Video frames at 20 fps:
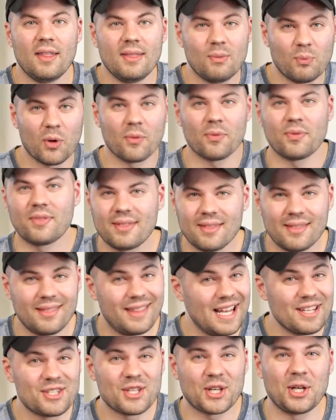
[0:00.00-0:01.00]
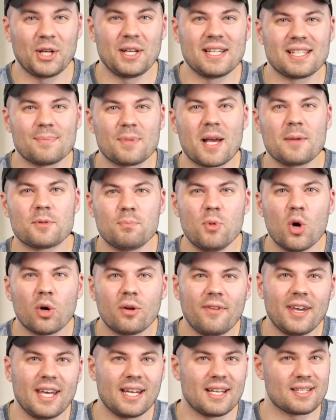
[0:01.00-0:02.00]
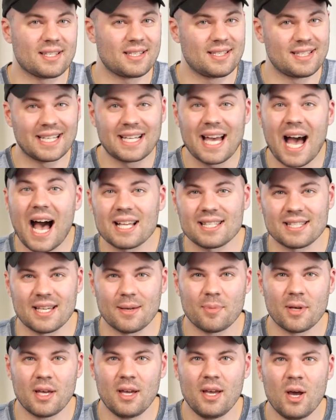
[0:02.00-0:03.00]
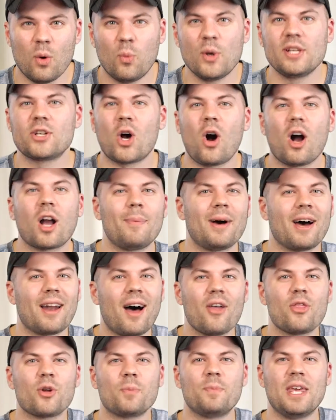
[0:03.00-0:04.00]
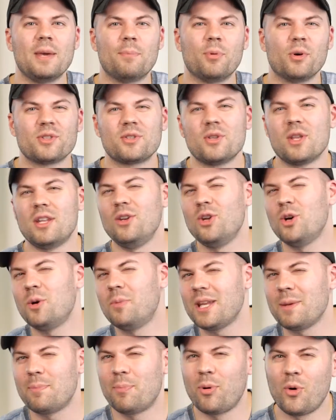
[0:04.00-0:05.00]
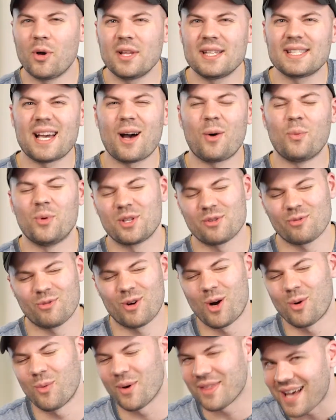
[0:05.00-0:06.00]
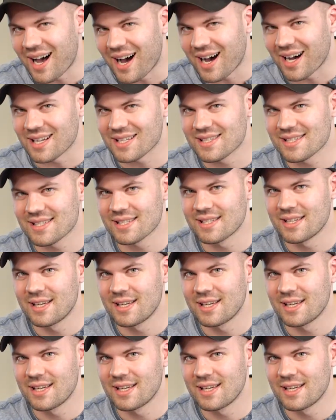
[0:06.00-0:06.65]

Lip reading: Well, insecurities sometimes motivate us to gossip. We talk about other people so that nobody points out what's wrong with us.